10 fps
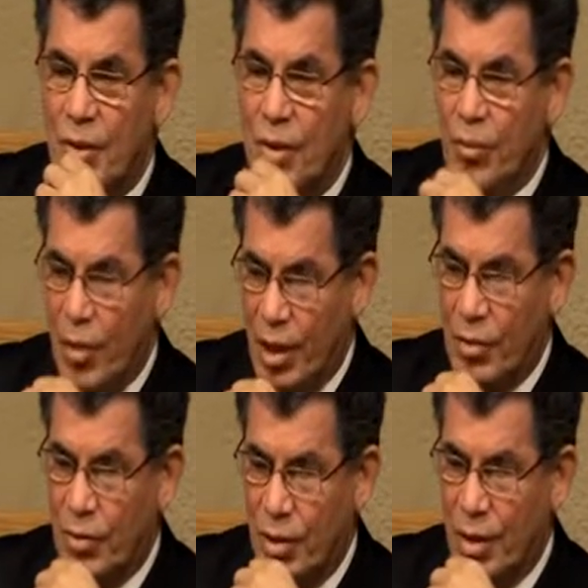The bride
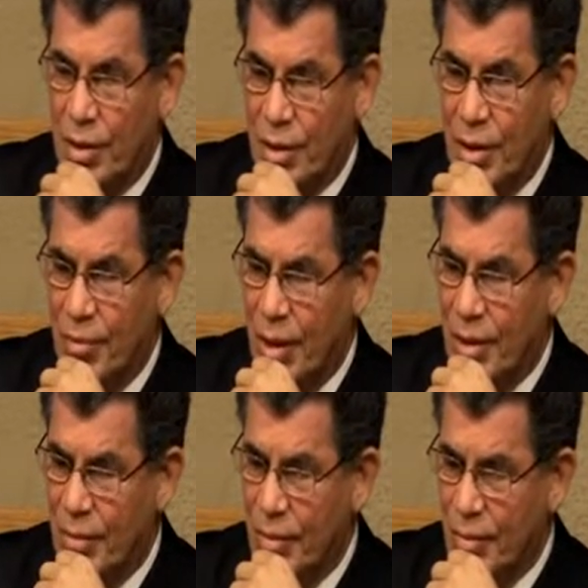of Christ.
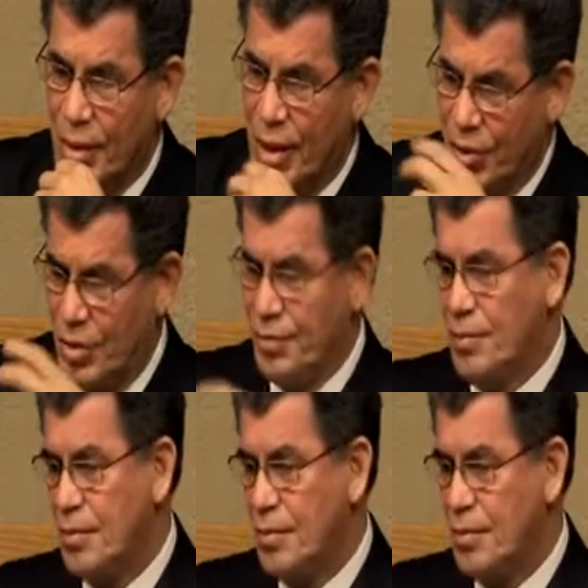Amen. Listen,